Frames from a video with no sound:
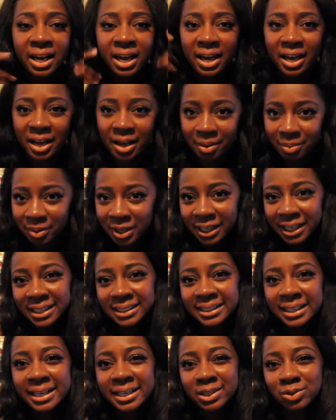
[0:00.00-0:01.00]
Like I
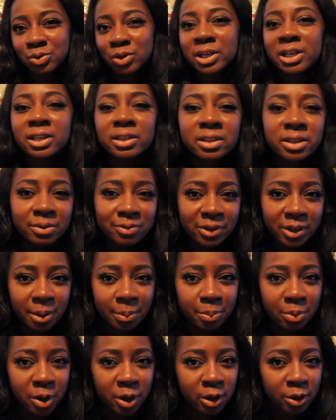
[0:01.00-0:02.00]
said, it's very
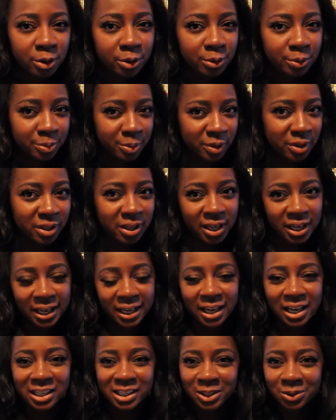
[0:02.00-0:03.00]
Olivia Pope.
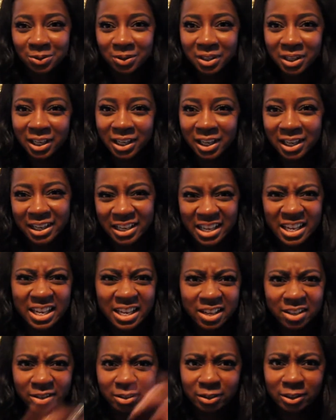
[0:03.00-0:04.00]
Like, I just feel like I can
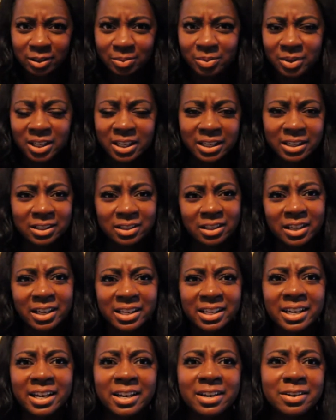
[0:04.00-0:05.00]
handle some things
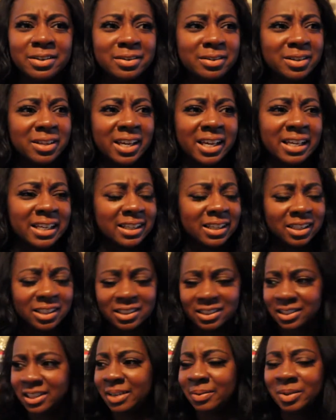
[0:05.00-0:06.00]
right now. Like,
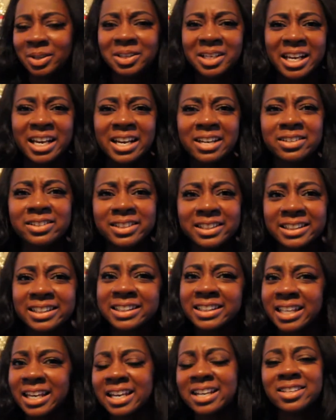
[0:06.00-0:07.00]
I want to handle a
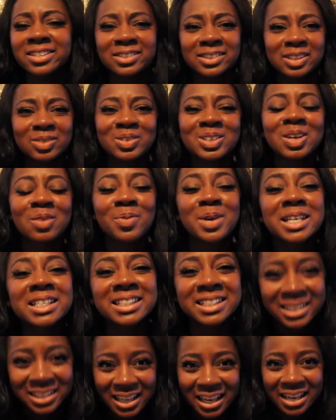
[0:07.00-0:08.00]
scandal. Someone give me
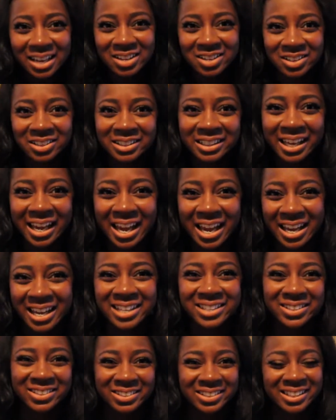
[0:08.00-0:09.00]
a scandal to
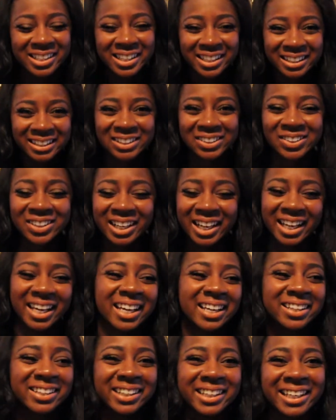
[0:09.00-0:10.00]
handle, because I want to
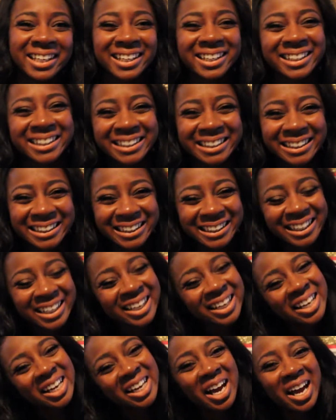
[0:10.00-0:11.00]
handle it.
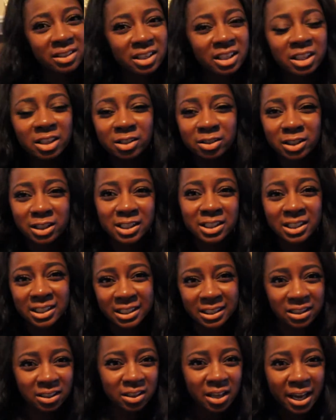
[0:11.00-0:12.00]
You know, since
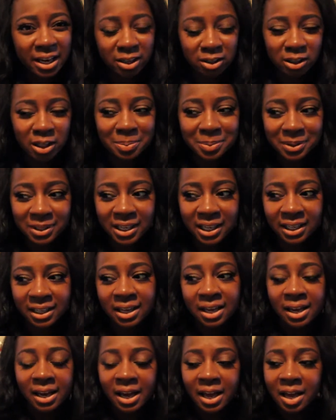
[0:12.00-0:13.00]
this is a lighter lipstick,
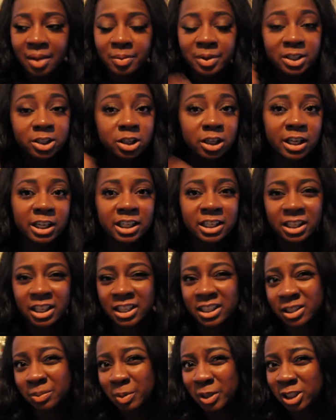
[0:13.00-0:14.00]

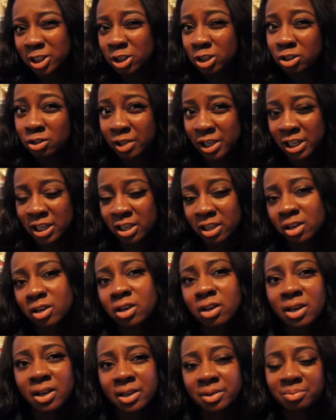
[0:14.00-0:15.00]
it's a bit
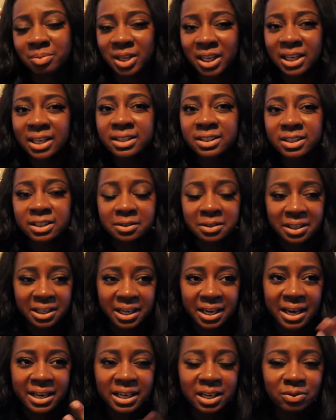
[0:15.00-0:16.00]
streakier on me, so like
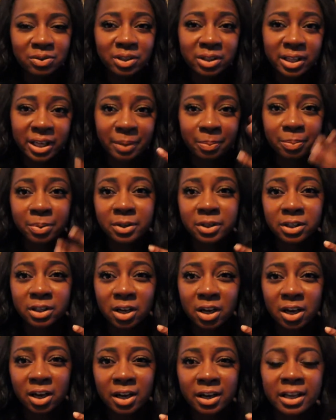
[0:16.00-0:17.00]
I kind of have to like put it
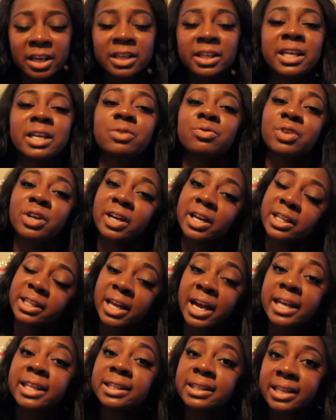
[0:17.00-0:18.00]
on in like very
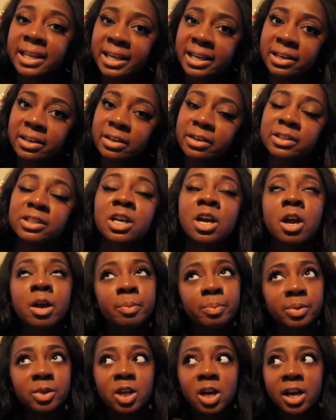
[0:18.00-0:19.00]
light layers,
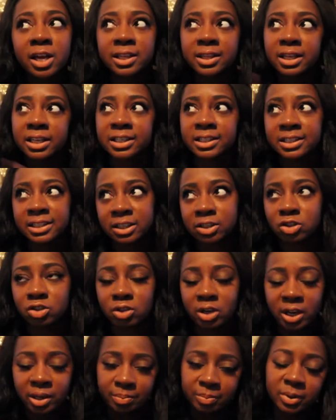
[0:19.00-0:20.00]
blot, let it sit,
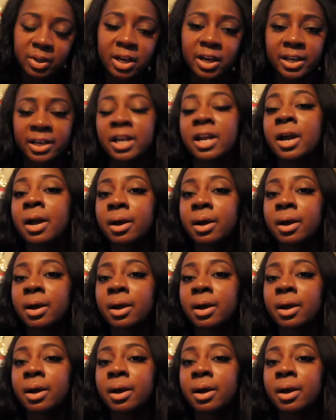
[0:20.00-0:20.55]
dry, blot,